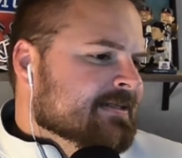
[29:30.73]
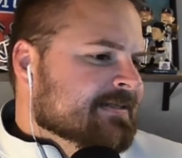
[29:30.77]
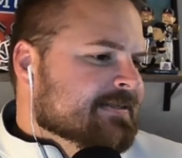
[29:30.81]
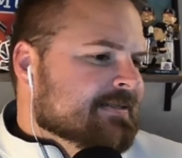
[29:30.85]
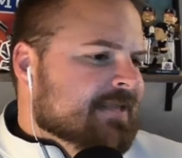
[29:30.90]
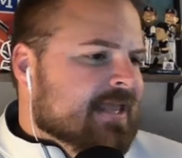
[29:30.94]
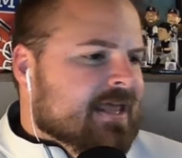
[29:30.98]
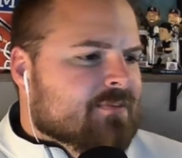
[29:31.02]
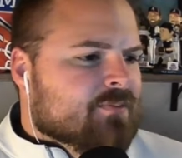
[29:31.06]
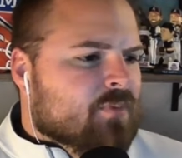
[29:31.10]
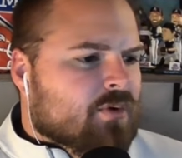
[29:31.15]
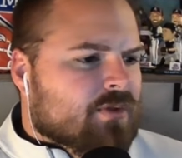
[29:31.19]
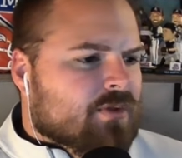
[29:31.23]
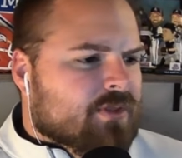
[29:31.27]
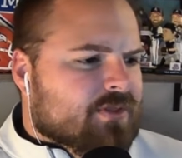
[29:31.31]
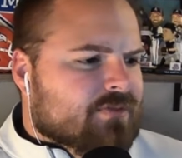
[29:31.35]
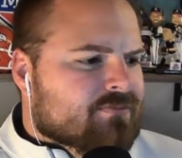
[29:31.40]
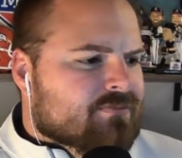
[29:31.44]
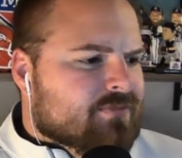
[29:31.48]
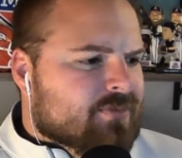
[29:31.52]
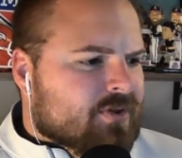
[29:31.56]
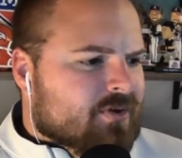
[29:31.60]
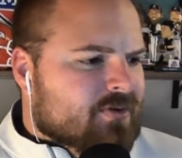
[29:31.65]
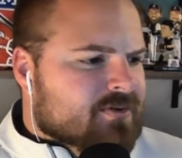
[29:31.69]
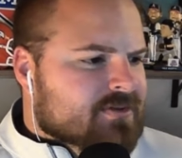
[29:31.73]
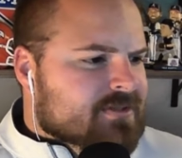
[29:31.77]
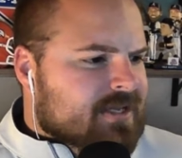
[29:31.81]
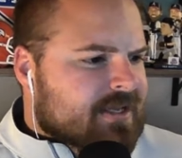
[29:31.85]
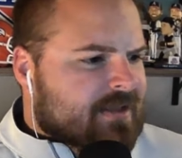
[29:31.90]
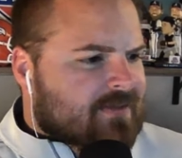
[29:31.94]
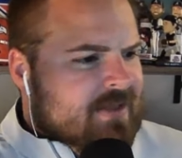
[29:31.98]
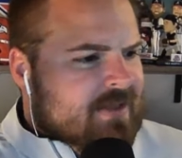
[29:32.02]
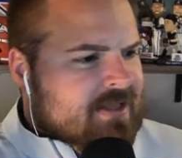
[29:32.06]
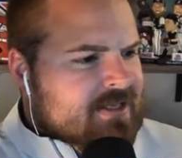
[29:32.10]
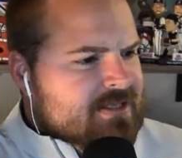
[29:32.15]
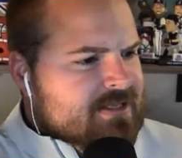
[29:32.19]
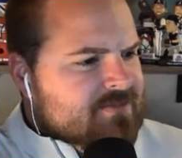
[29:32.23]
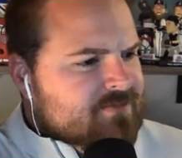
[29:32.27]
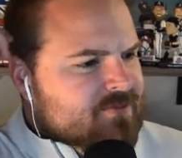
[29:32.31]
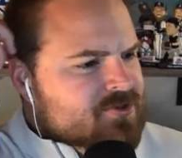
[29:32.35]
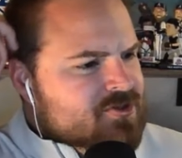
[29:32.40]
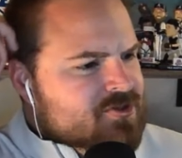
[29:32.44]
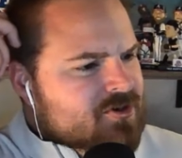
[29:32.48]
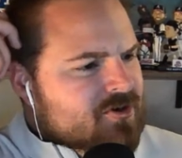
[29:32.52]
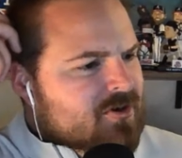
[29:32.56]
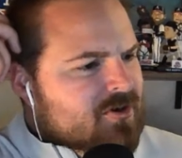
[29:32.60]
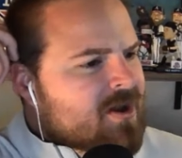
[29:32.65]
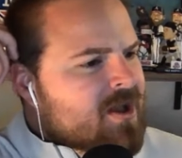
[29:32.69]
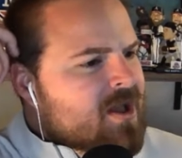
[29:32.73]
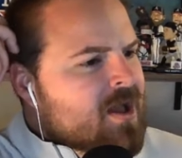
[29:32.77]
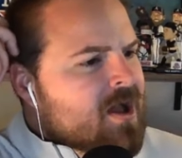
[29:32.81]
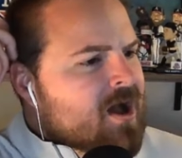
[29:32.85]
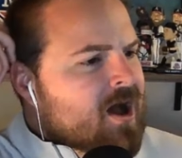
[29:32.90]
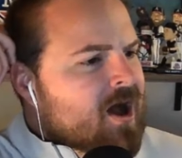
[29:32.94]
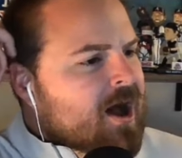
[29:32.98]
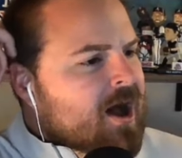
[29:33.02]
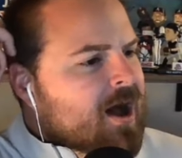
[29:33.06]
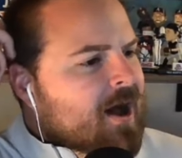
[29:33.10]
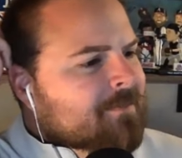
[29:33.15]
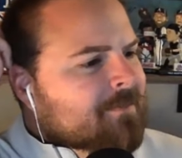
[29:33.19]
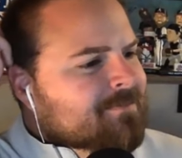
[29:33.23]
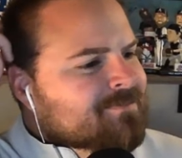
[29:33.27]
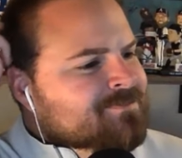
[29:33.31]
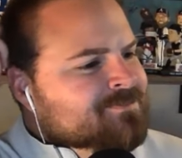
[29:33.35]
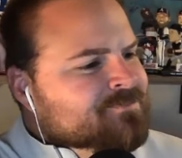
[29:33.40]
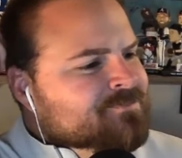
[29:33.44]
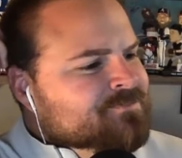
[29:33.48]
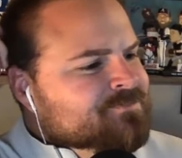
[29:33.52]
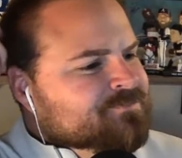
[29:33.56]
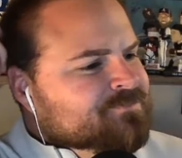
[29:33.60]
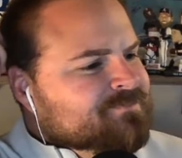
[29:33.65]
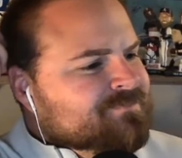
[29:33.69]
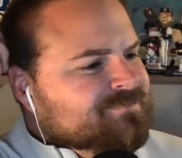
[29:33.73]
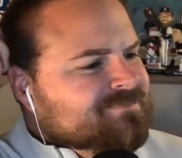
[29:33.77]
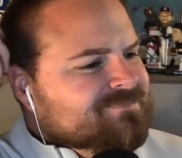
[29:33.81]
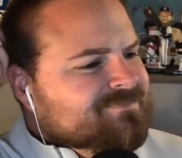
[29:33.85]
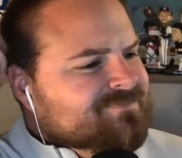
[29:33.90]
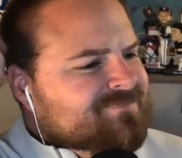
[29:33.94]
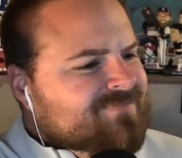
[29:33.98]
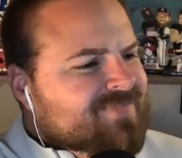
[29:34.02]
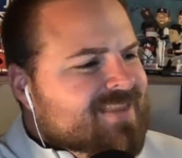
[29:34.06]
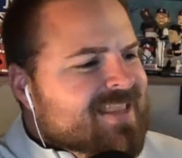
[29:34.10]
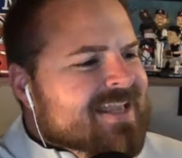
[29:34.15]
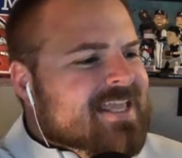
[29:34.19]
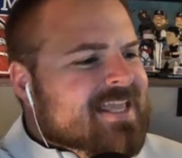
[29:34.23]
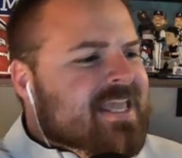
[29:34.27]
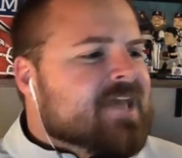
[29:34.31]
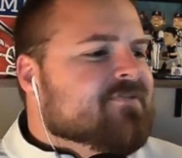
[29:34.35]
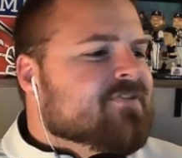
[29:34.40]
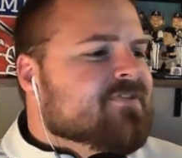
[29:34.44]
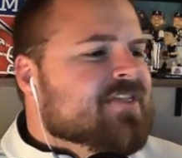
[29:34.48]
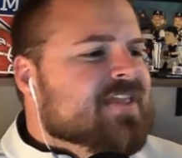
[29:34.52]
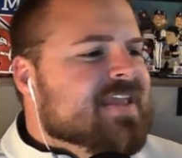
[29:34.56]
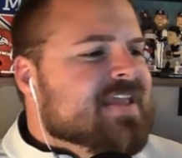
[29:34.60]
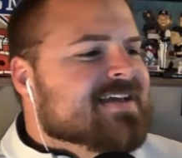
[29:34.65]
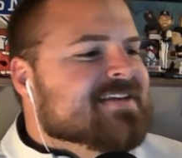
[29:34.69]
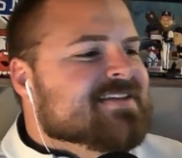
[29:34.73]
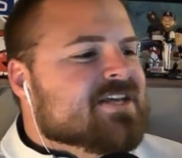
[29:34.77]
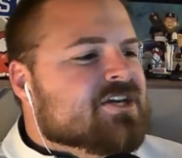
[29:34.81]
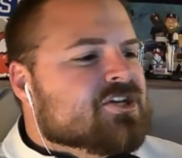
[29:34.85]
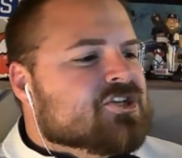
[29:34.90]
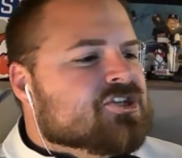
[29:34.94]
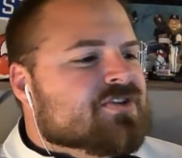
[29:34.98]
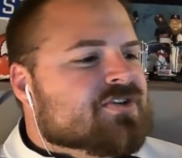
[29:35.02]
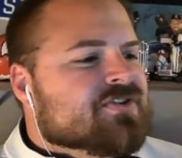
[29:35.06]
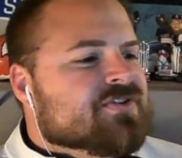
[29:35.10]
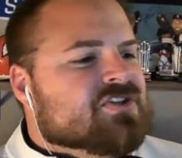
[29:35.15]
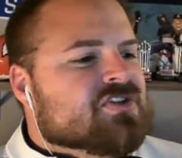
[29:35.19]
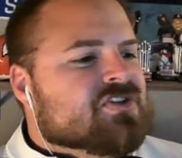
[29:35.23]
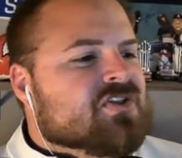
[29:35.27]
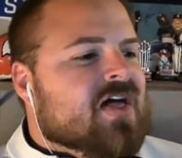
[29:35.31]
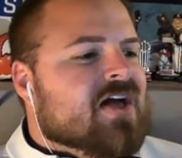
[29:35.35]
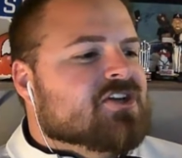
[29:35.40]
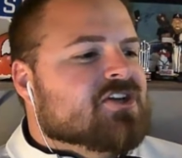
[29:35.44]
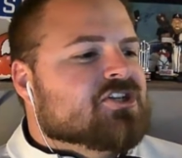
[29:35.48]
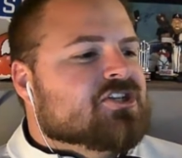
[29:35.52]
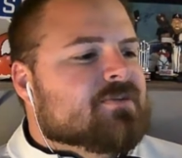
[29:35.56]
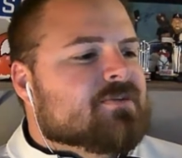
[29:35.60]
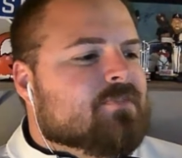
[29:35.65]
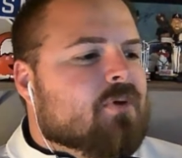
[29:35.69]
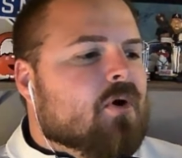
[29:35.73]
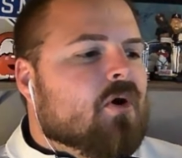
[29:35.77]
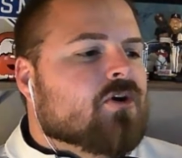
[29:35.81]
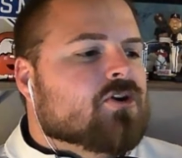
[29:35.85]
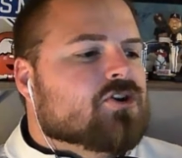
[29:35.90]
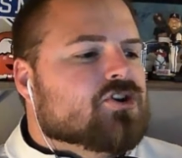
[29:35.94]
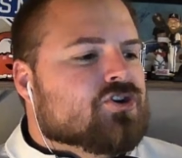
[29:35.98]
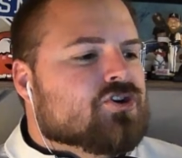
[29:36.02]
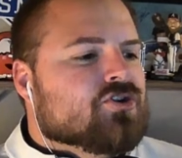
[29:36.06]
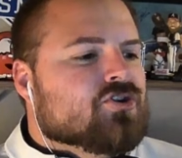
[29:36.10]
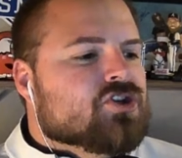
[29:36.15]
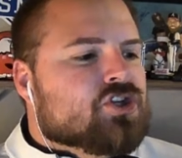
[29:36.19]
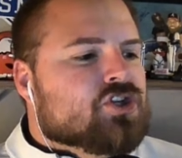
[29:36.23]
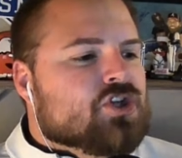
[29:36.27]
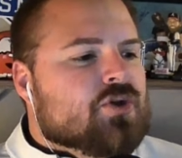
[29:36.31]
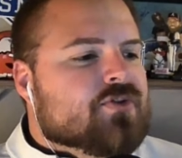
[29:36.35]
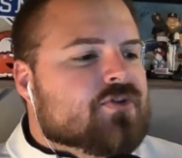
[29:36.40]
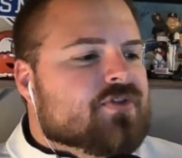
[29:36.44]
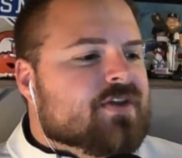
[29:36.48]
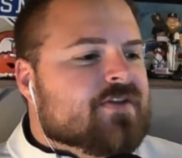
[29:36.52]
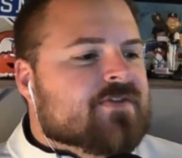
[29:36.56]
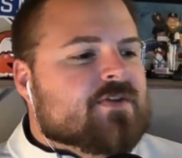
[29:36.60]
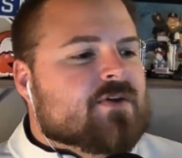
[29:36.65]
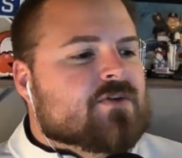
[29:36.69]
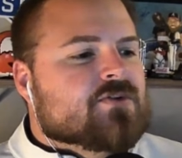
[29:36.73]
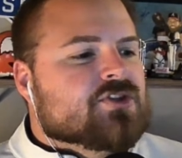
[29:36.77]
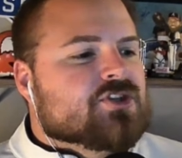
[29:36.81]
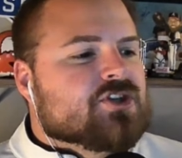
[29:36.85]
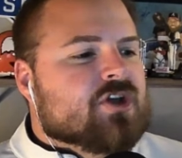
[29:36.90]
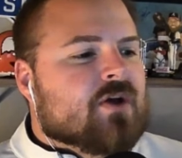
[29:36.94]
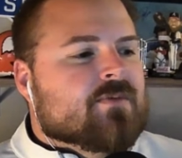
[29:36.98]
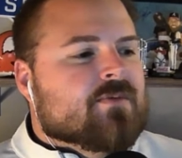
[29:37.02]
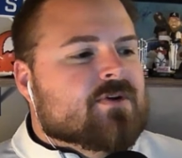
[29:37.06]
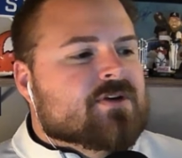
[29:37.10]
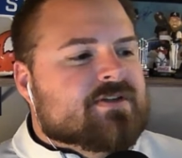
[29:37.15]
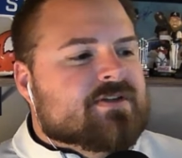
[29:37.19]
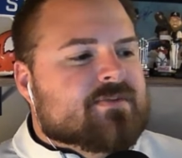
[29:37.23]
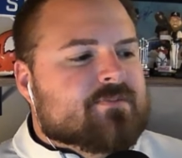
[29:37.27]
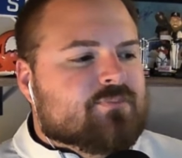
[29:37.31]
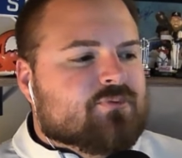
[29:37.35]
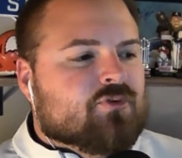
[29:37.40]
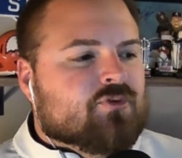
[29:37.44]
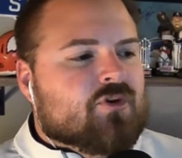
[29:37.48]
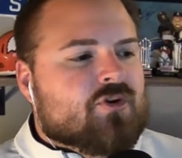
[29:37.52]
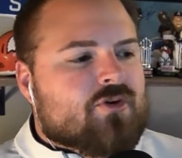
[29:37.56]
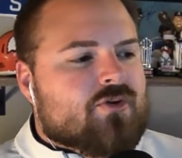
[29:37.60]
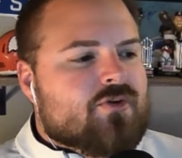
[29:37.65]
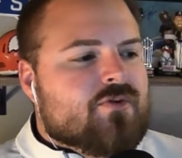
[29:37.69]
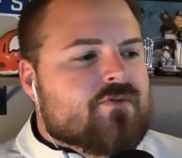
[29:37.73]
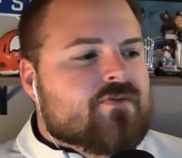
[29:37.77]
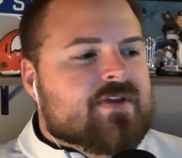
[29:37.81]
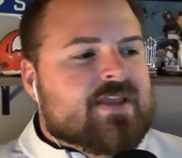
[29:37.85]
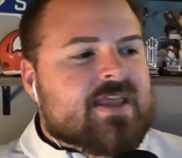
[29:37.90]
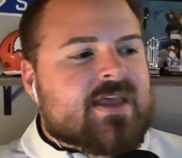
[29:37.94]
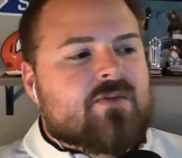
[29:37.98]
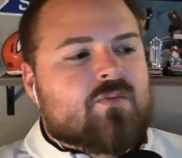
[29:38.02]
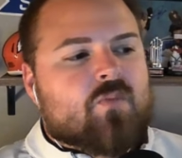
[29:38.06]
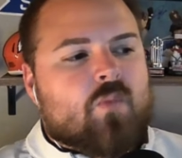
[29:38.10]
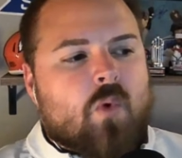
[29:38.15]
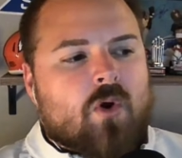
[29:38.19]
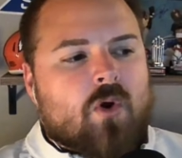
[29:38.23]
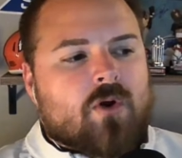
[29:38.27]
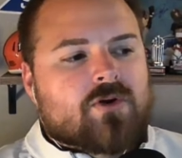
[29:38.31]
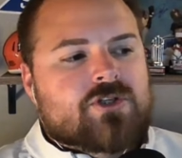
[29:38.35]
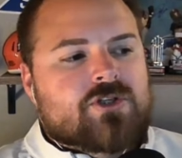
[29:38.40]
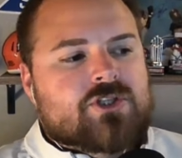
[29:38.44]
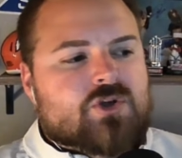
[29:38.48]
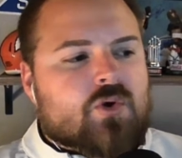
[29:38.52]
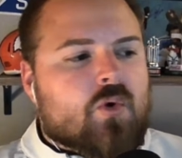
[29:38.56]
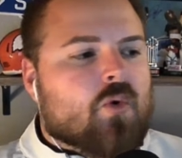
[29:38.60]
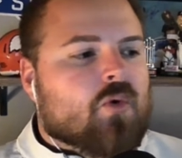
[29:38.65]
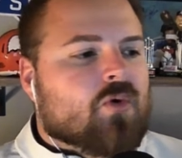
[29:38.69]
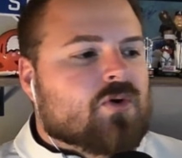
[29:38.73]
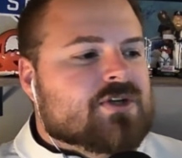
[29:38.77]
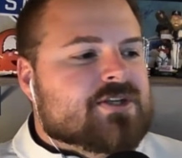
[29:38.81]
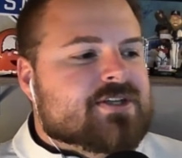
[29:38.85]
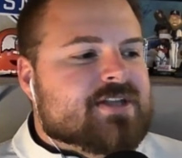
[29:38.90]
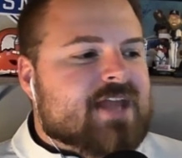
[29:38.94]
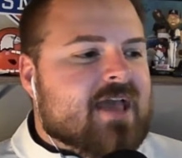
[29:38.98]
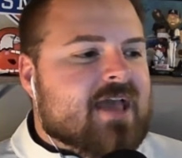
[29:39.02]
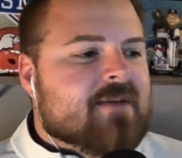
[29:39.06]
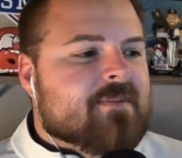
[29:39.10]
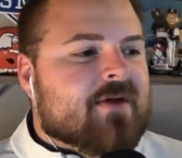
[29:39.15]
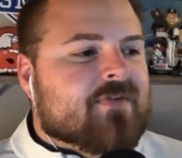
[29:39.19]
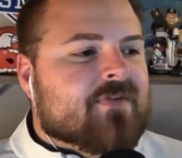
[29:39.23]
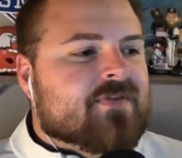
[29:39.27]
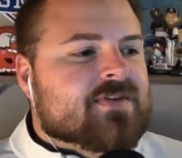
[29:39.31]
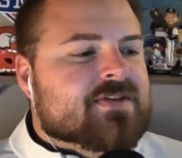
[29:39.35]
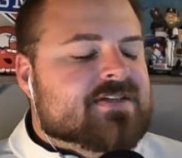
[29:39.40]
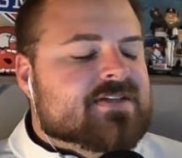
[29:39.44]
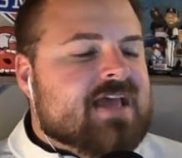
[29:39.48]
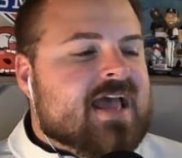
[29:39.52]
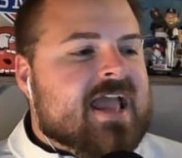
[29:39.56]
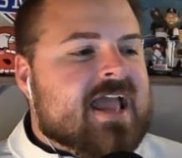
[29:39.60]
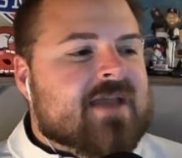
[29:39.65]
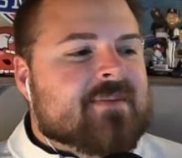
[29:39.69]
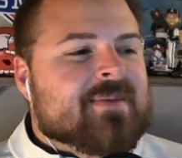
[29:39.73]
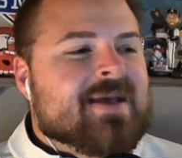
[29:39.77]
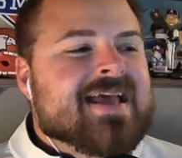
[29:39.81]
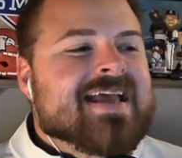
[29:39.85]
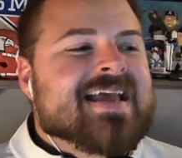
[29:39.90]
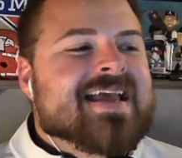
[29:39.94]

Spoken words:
They had more than 13, that is for sure. Given the additions / departures, do you think those numbers improve, get worse, or stay about the same?